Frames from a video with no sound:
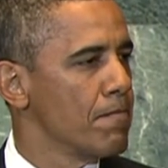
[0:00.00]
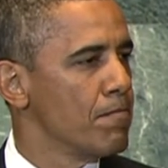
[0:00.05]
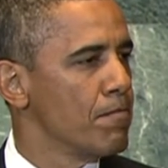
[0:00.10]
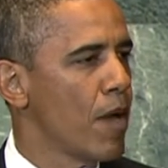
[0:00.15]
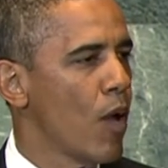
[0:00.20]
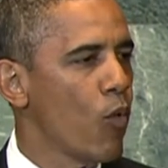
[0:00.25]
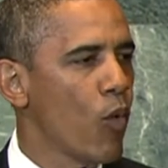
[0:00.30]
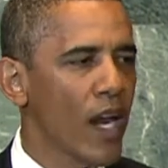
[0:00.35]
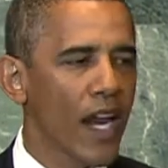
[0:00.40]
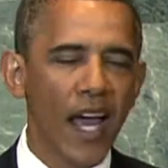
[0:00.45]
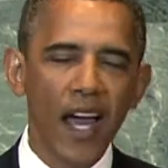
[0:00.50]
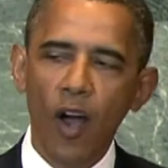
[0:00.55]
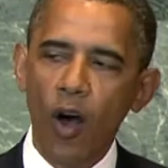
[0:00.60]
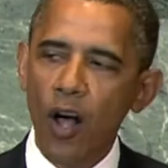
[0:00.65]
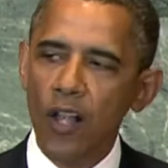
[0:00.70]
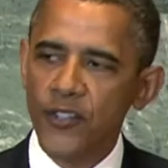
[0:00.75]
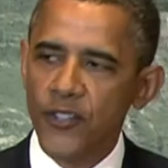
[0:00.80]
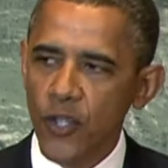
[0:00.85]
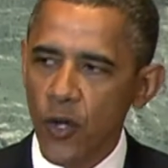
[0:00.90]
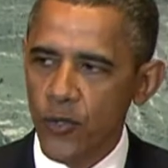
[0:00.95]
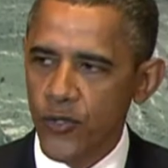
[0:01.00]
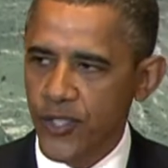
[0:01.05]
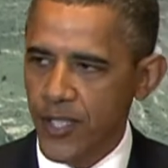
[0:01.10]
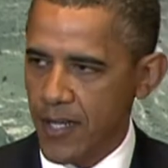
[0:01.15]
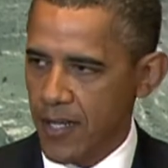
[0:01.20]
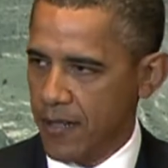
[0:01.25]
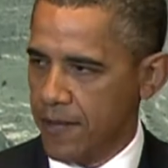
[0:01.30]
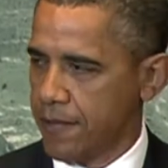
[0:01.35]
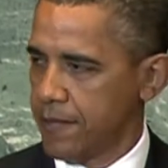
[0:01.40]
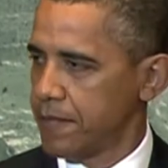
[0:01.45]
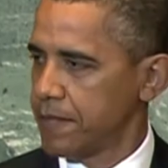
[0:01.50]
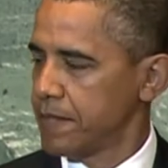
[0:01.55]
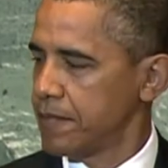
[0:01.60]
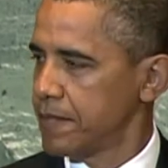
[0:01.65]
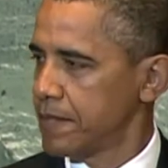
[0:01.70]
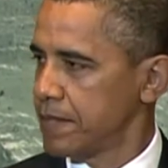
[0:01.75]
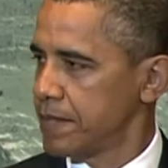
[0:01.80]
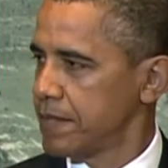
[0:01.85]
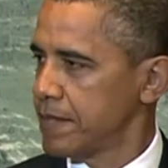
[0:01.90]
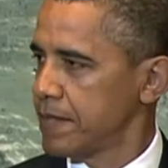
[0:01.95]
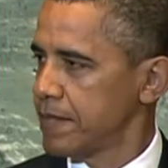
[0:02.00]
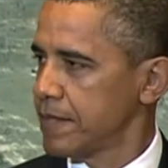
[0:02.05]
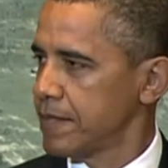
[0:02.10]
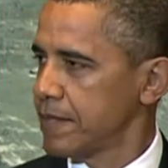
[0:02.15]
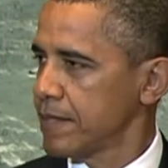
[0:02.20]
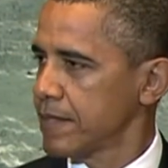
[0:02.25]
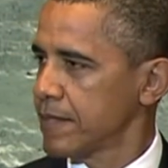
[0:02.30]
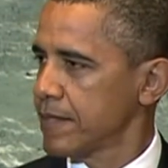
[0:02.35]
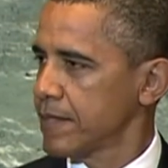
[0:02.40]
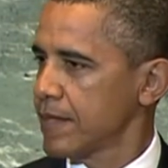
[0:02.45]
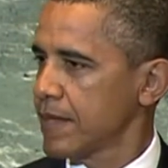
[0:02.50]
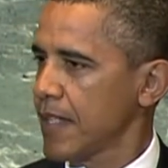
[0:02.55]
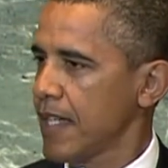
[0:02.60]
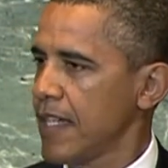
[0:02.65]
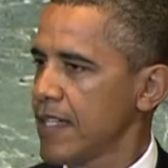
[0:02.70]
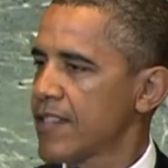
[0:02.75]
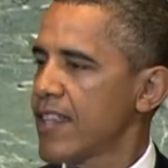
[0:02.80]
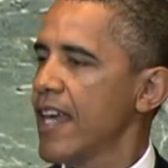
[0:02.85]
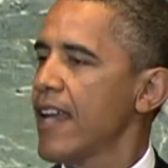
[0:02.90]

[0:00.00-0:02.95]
But what I also said is